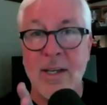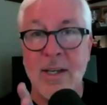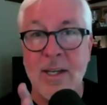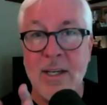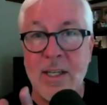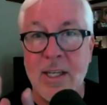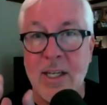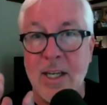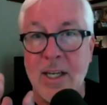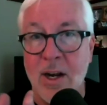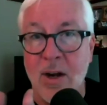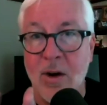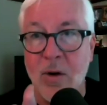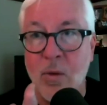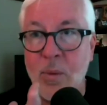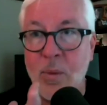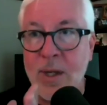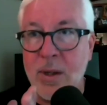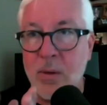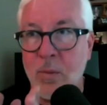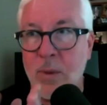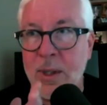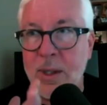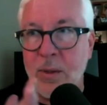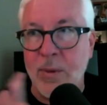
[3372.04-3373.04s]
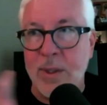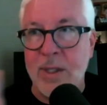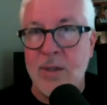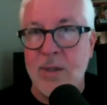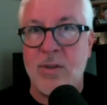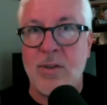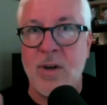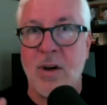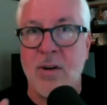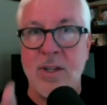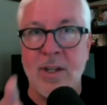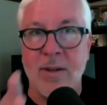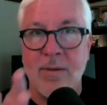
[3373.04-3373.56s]
you know, we, we, we
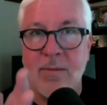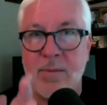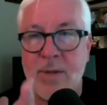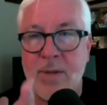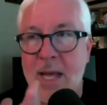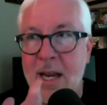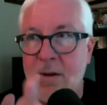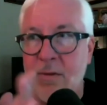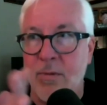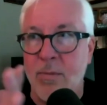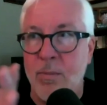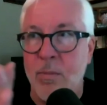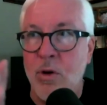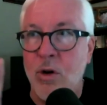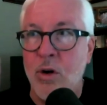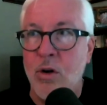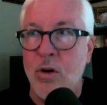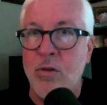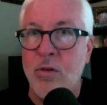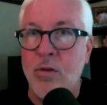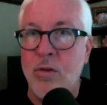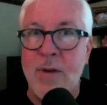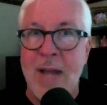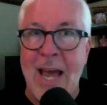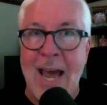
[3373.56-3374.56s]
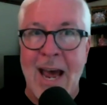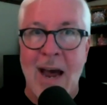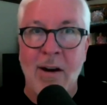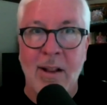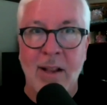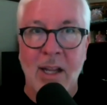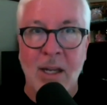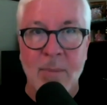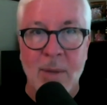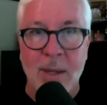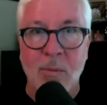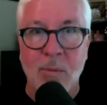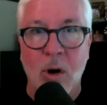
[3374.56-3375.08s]
start to kind of move down a
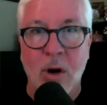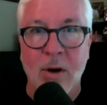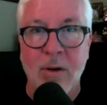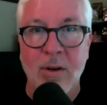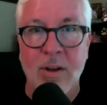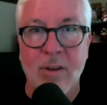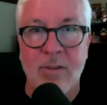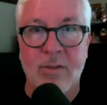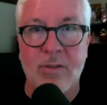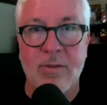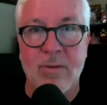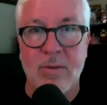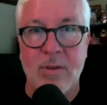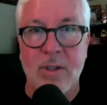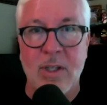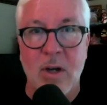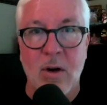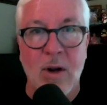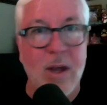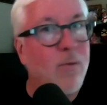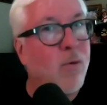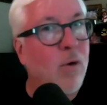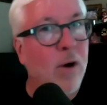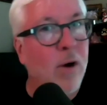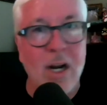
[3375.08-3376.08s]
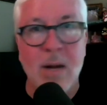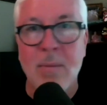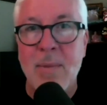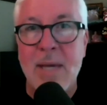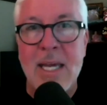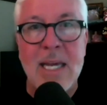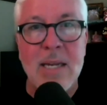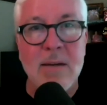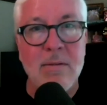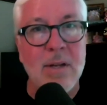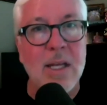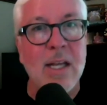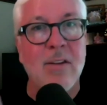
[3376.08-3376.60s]
little bit more in this, you know, if we're going to
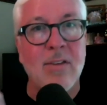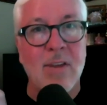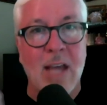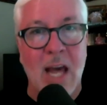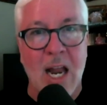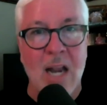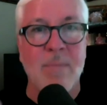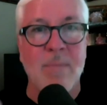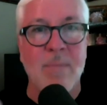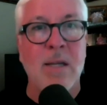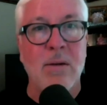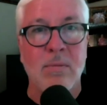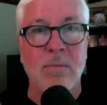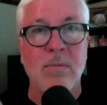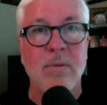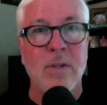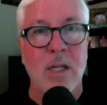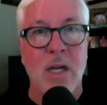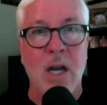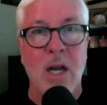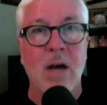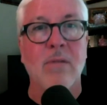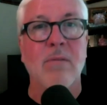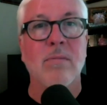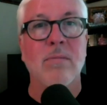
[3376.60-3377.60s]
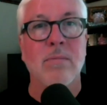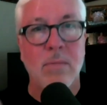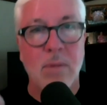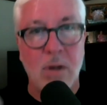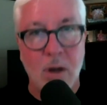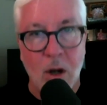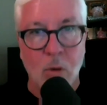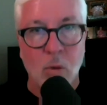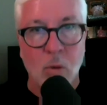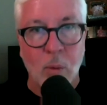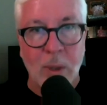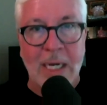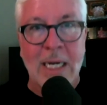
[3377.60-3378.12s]
meet, it's got to be, you know,
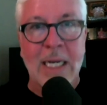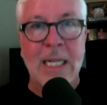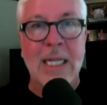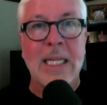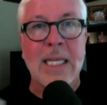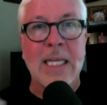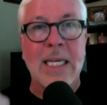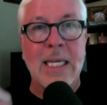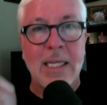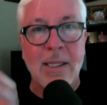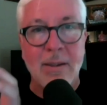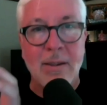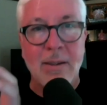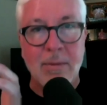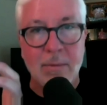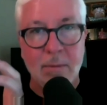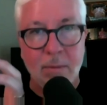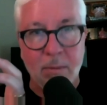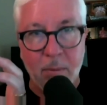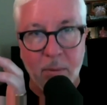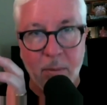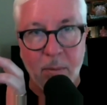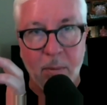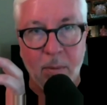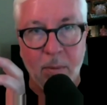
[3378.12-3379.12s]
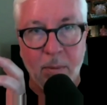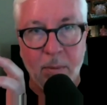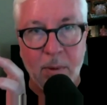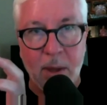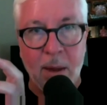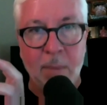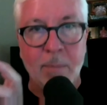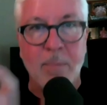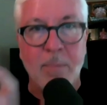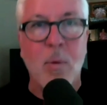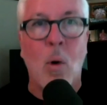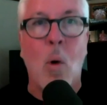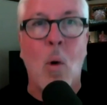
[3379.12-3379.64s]
a really
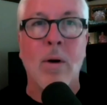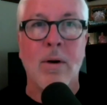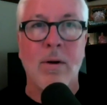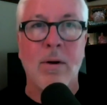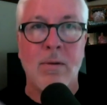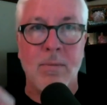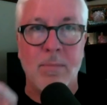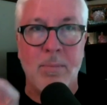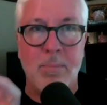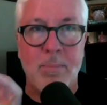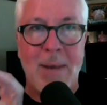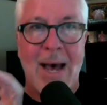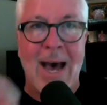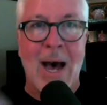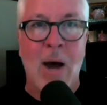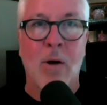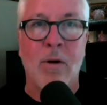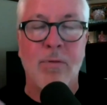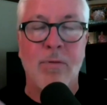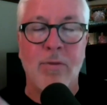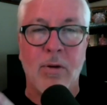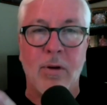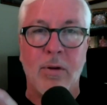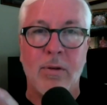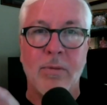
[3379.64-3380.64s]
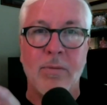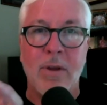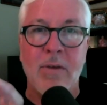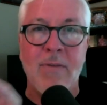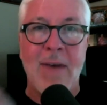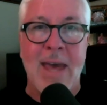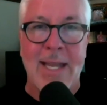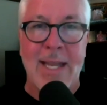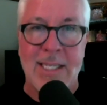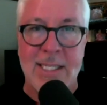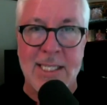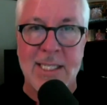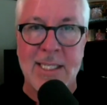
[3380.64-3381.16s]
important, powerful
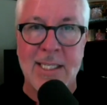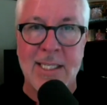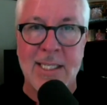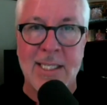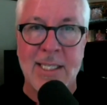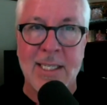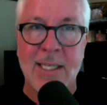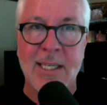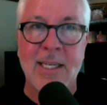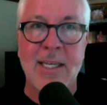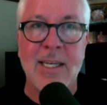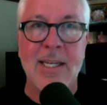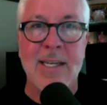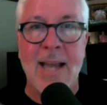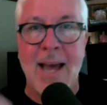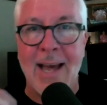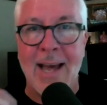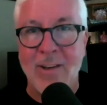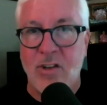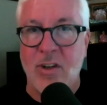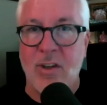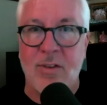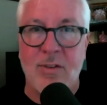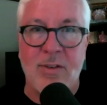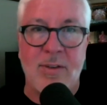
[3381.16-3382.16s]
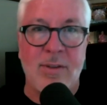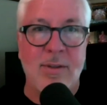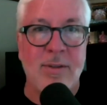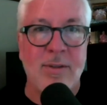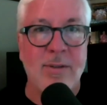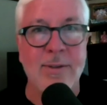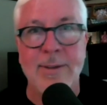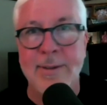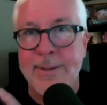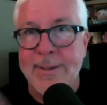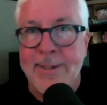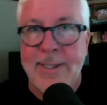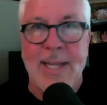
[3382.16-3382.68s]
event, not just.
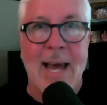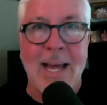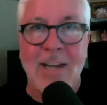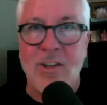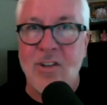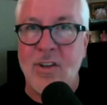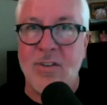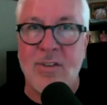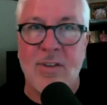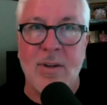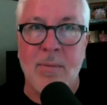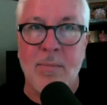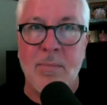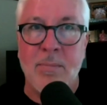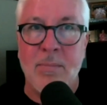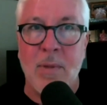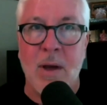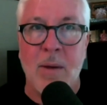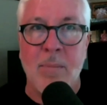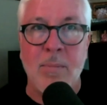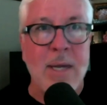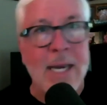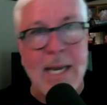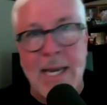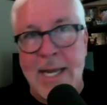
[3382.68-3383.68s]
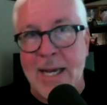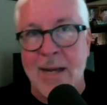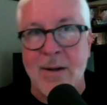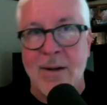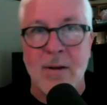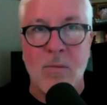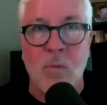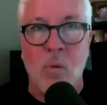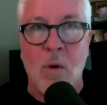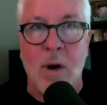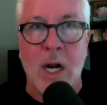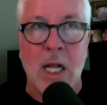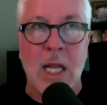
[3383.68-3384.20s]
not just a, a meeting at
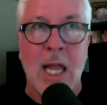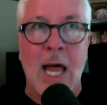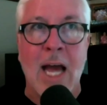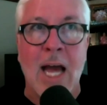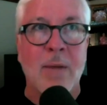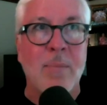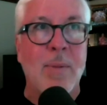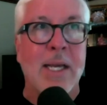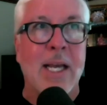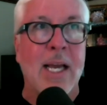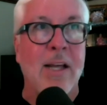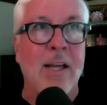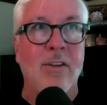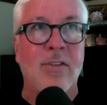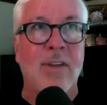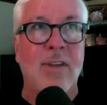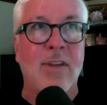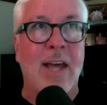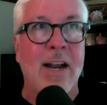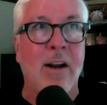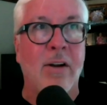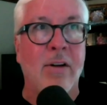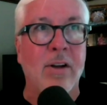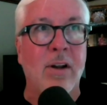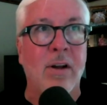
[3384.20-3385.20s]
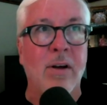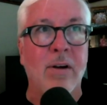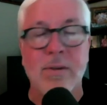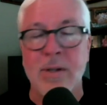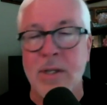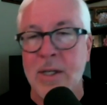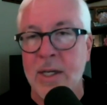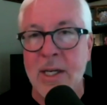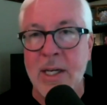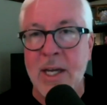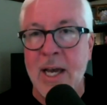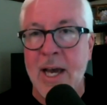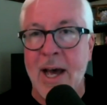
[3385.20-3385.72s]
one o'clock because I don't know.
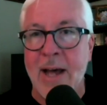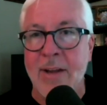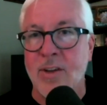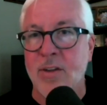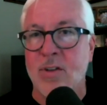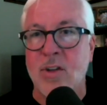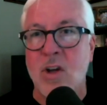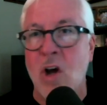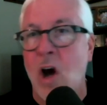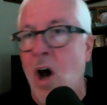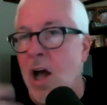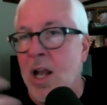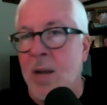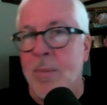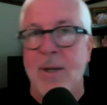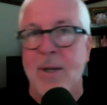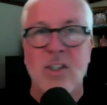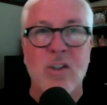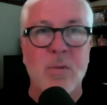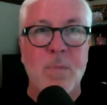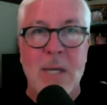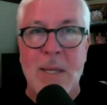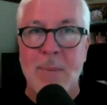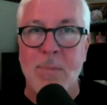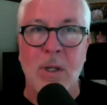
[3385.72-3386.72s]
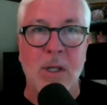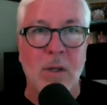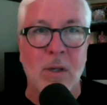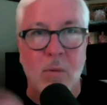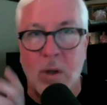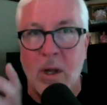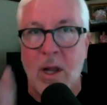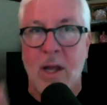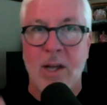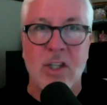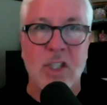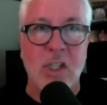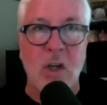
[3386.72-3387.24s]
I'll just call a bunch of people and we'll
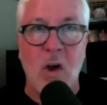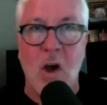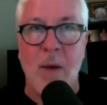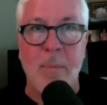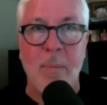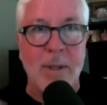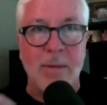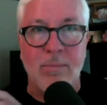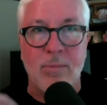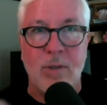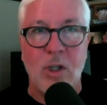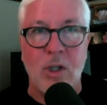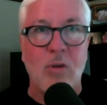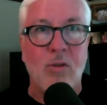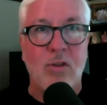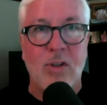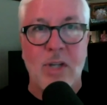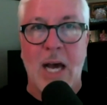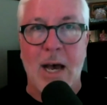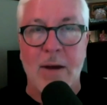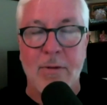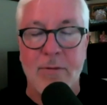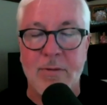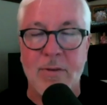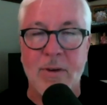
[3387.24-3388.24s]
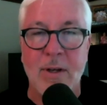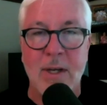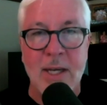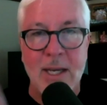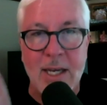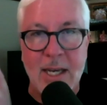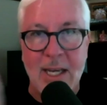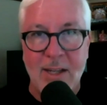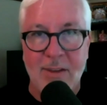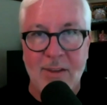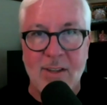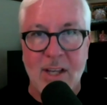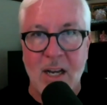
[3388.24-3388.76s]
all show up and do stuff
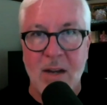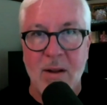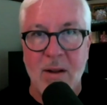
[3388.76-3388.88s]
it's going to